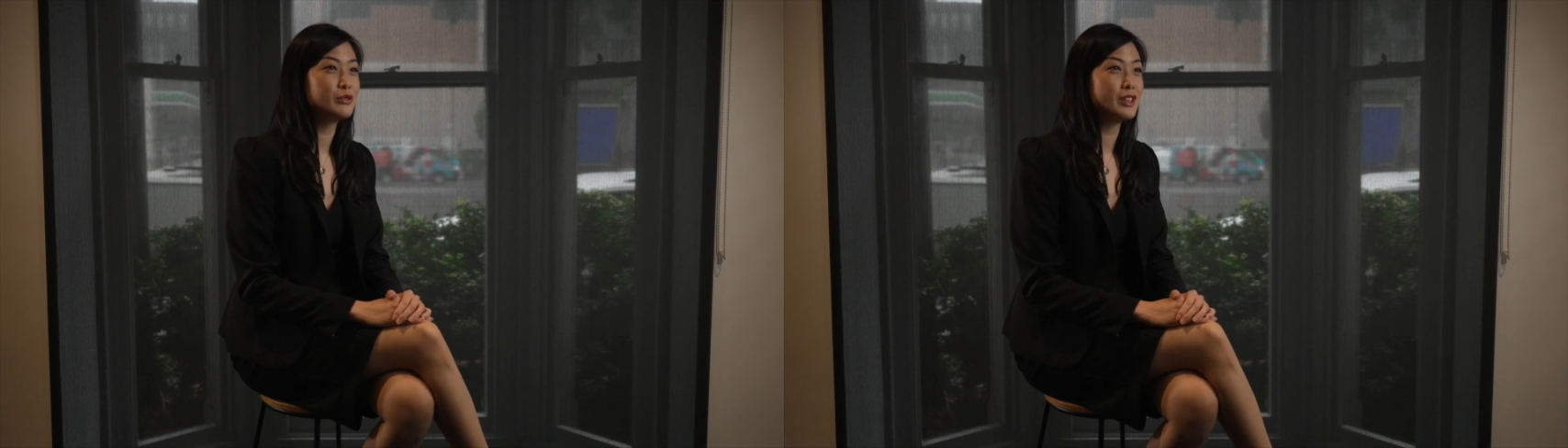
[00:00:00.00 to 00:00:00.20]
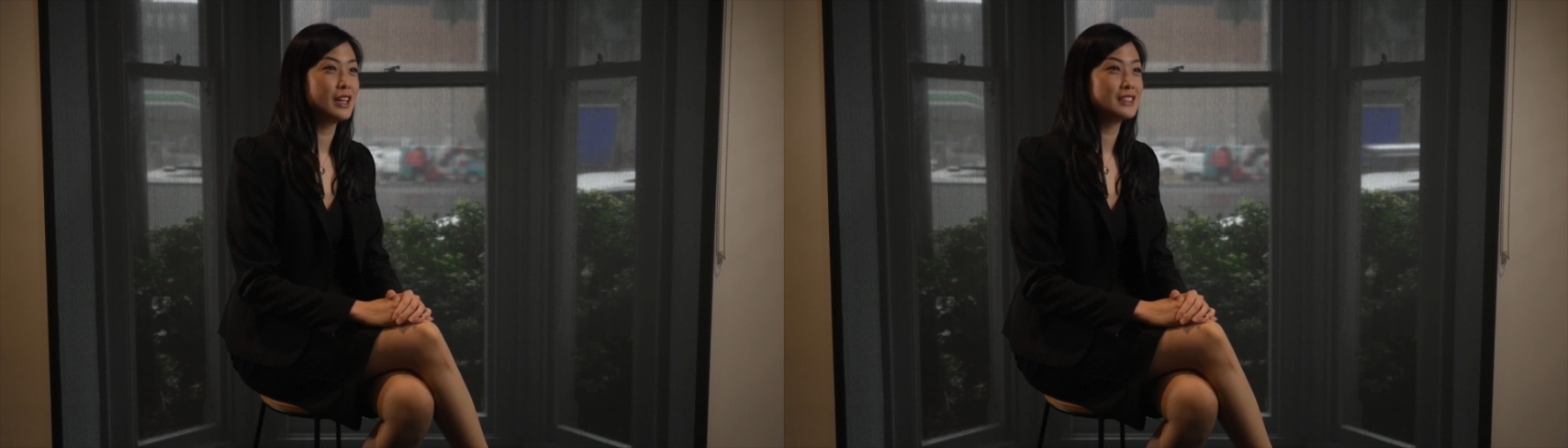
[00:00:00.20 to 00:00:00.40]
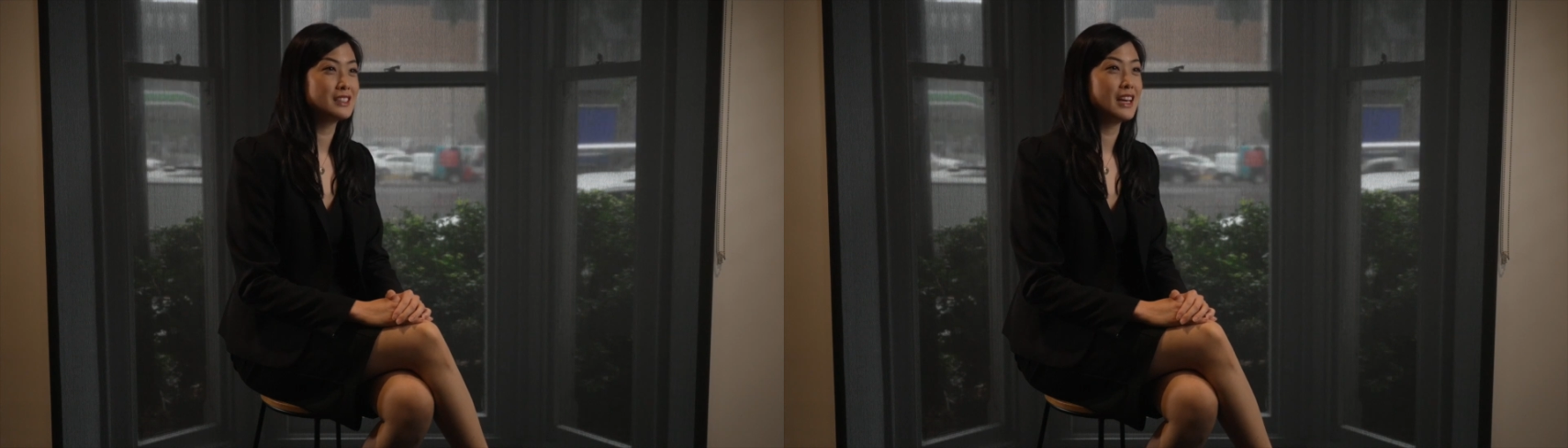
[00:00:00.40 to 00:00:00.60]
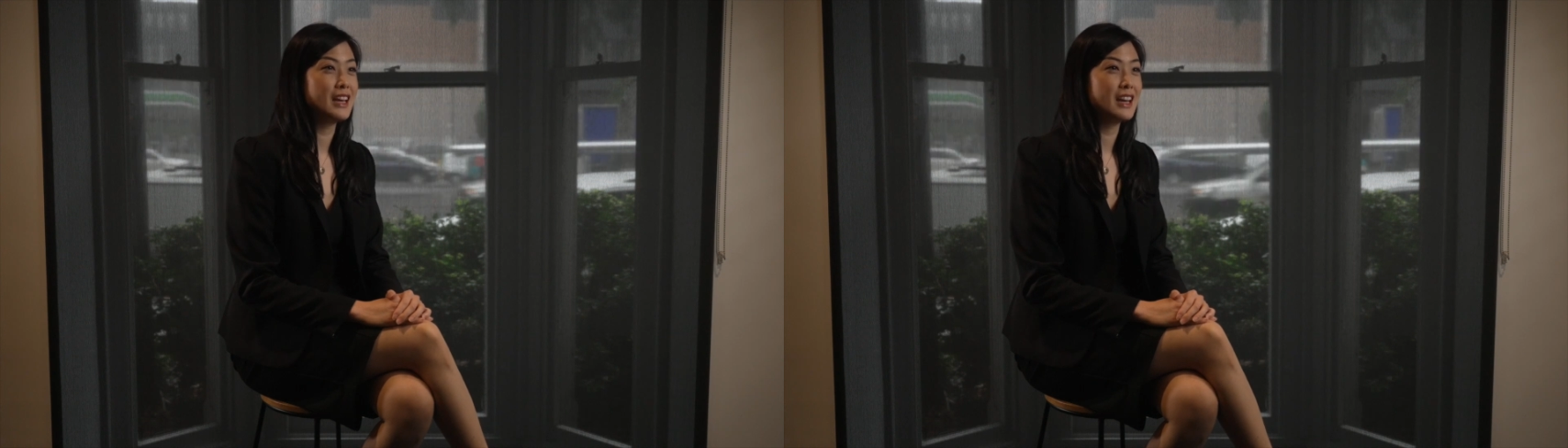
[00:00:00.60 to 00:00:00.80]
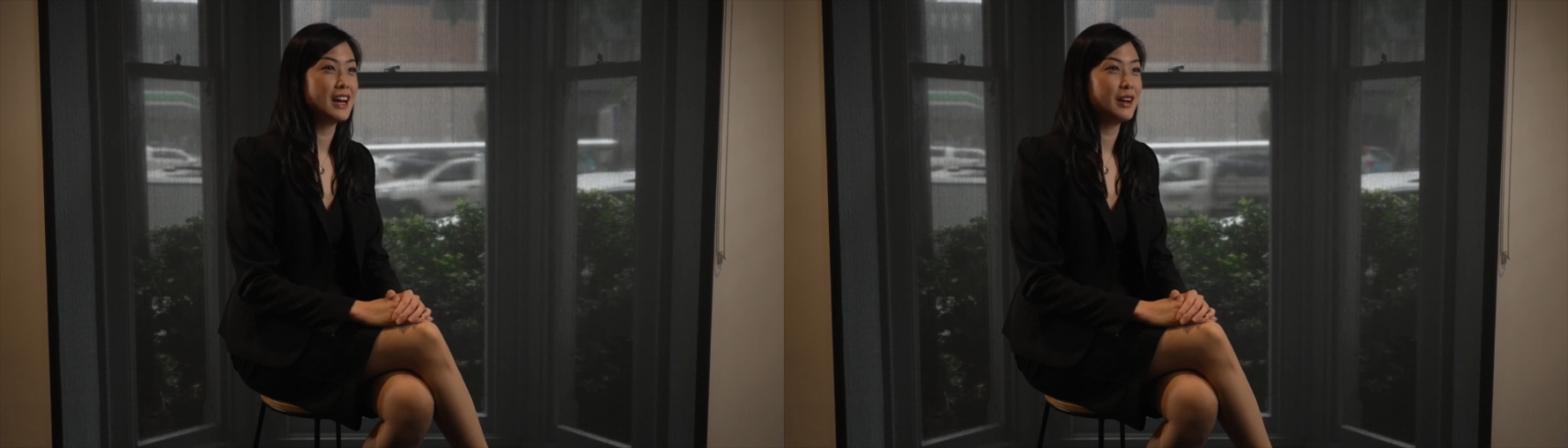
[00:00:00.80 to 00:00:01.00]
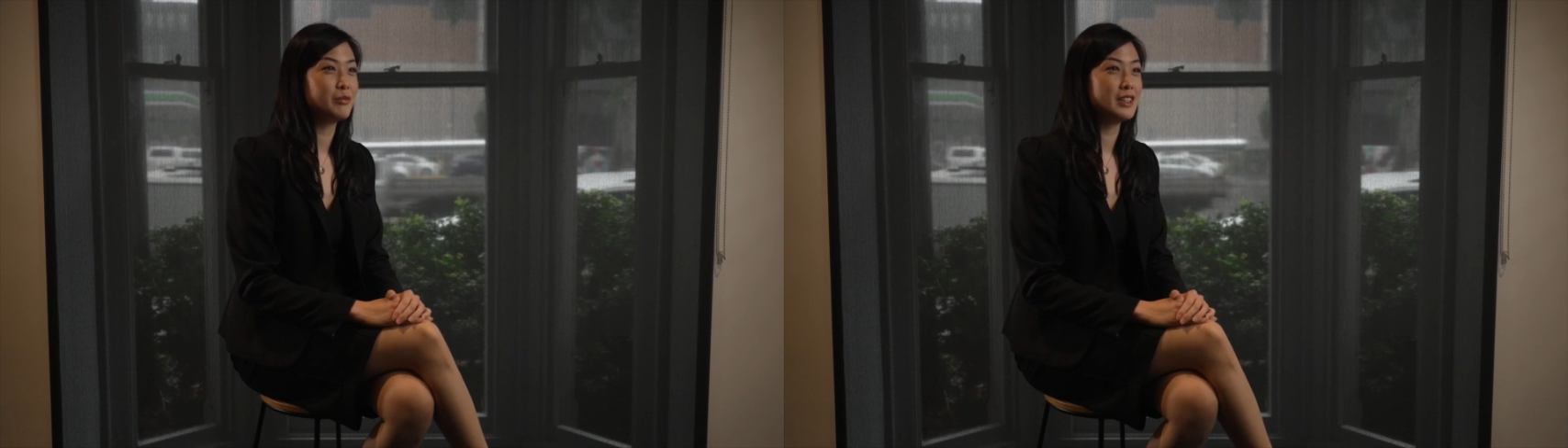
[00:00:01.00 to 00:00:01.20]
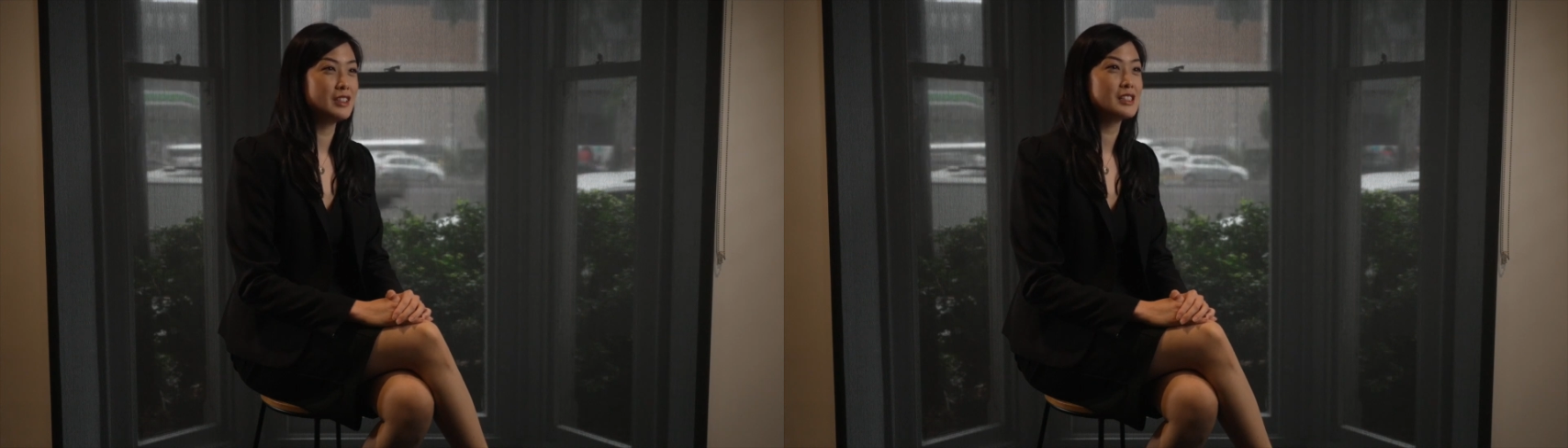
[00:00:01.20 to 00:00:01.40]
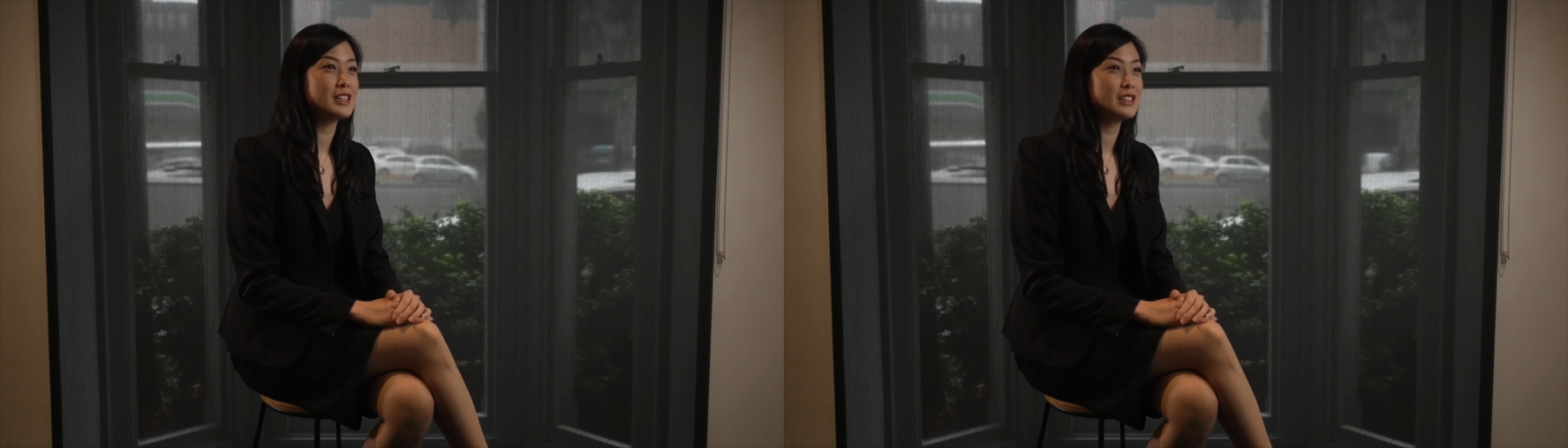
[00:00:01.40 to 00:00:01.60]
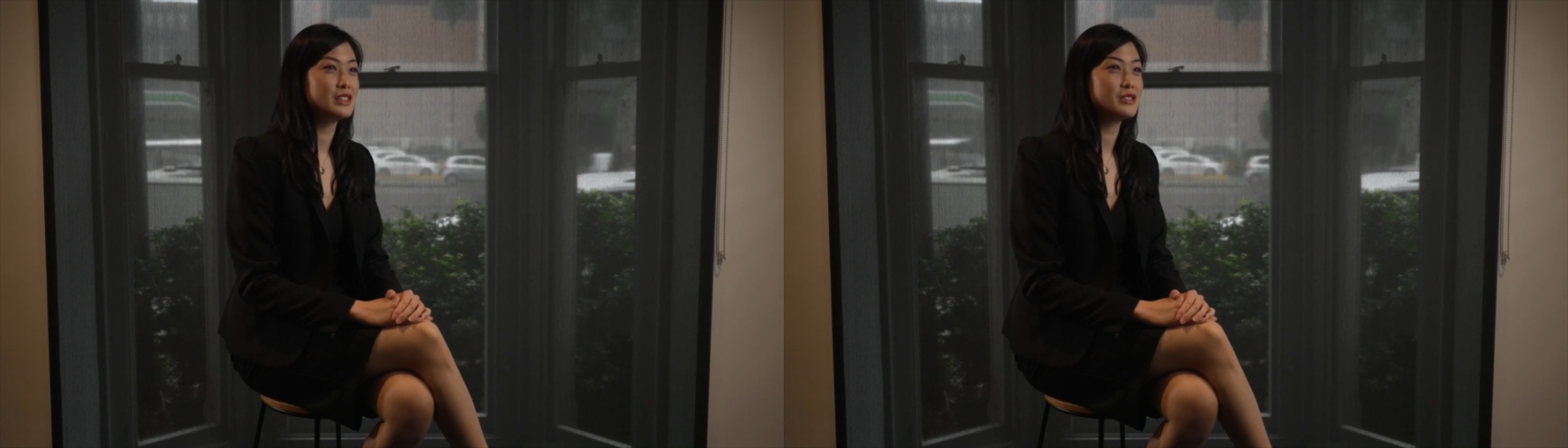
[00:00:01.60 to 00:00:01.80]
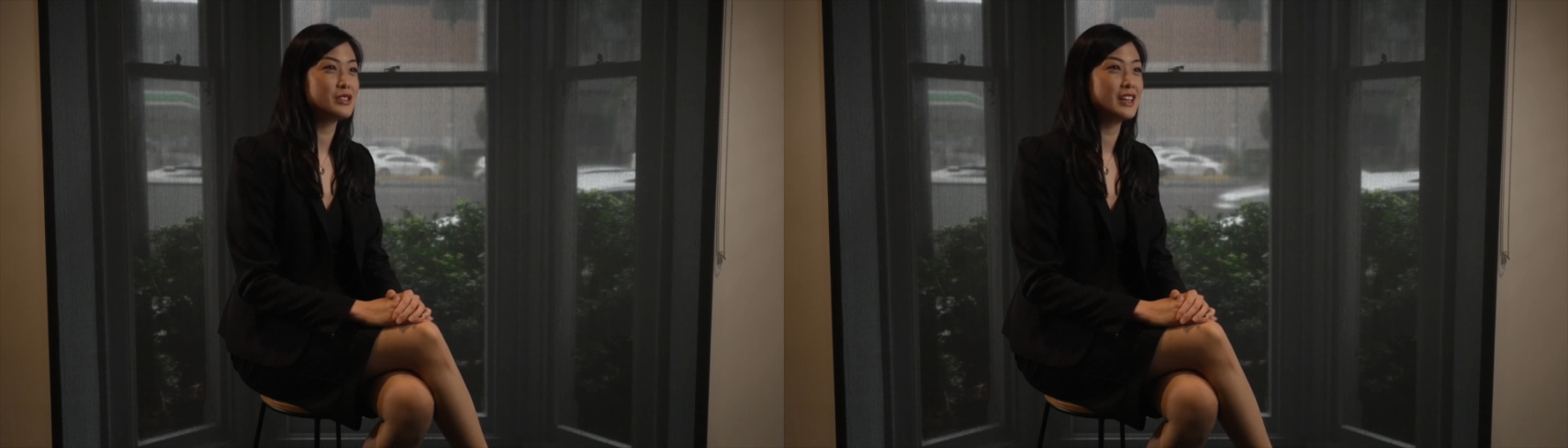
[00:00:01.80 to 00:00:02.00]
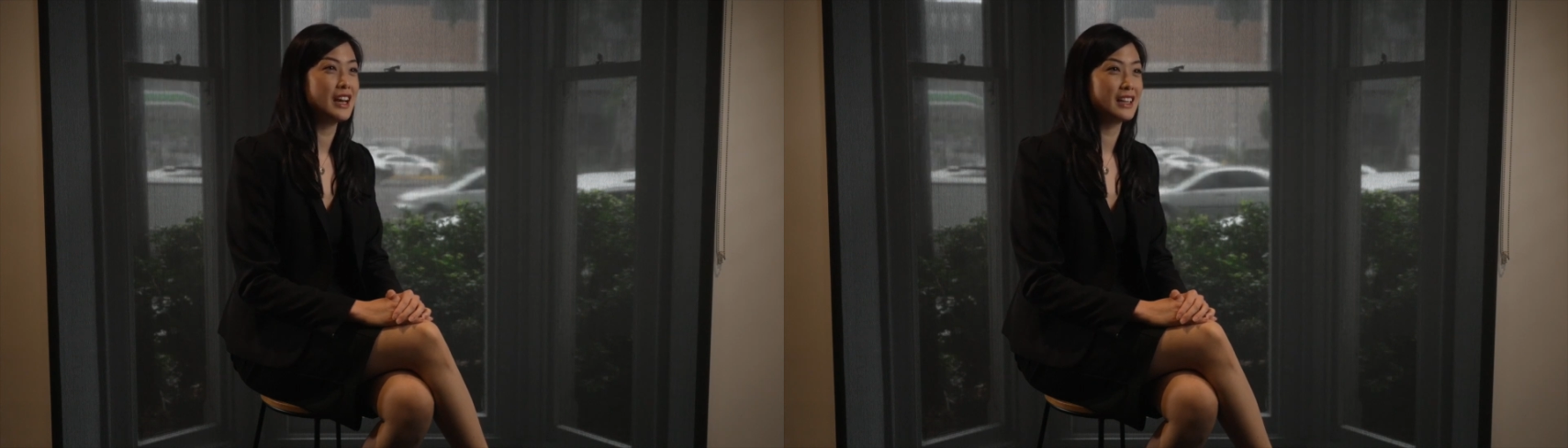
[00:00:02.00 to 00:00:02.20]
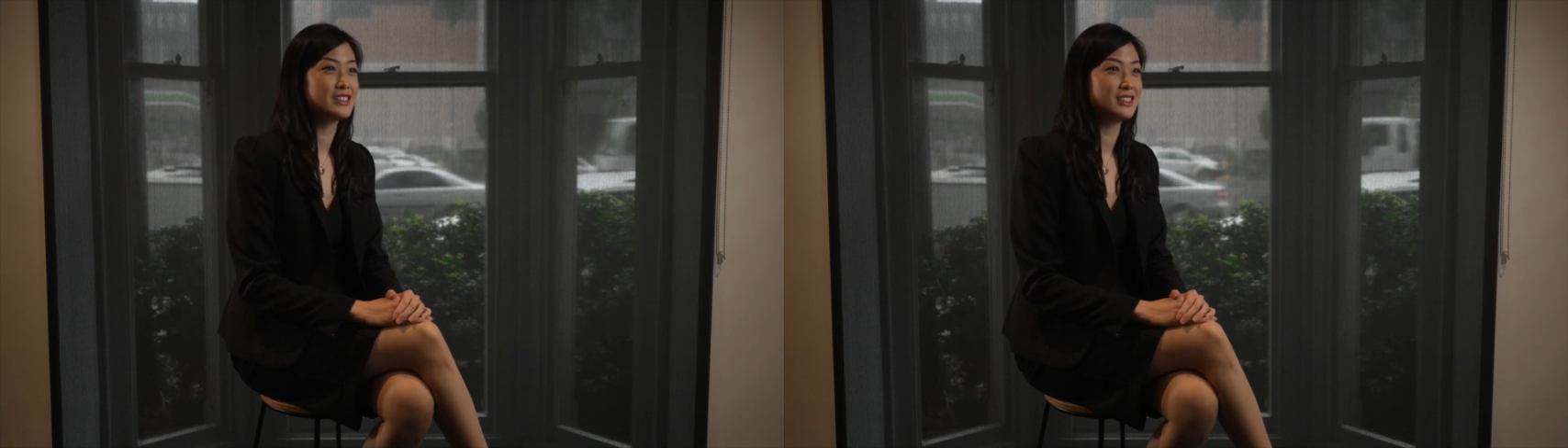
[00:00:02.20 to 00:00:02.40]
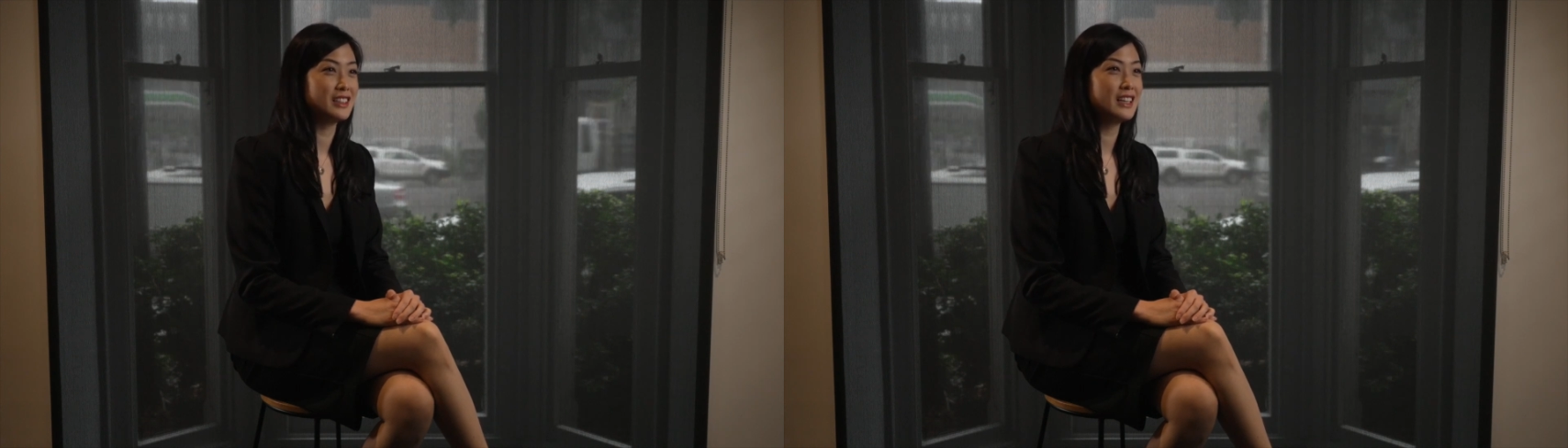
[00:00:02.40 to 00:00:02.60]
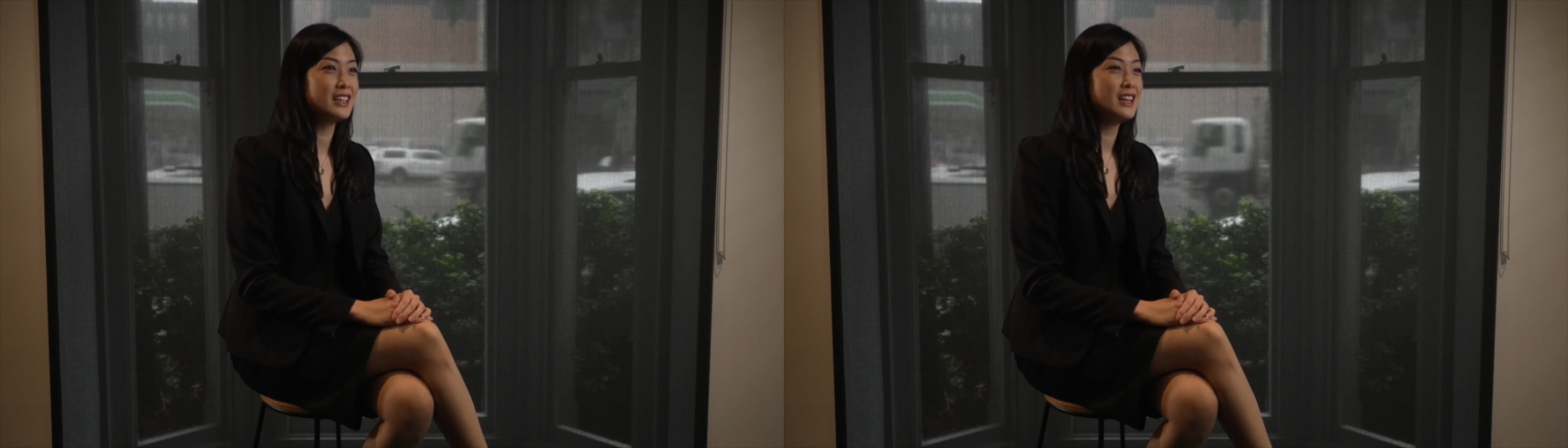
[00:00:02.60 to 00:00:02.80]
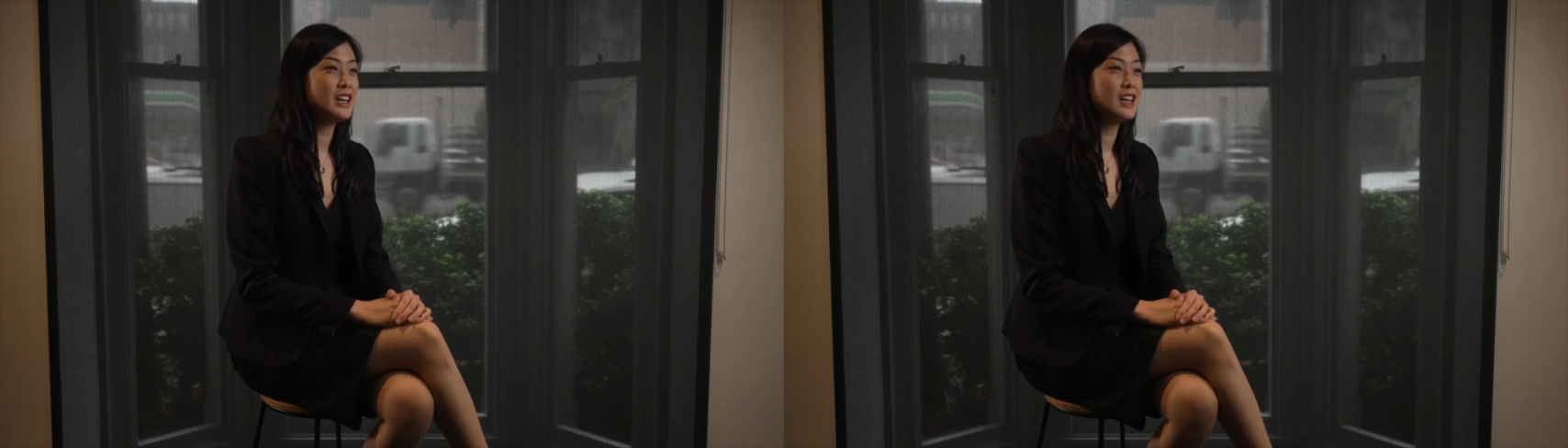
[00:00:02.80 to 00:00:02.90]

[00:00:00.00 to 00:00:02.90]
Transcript: real estate in this industry actually.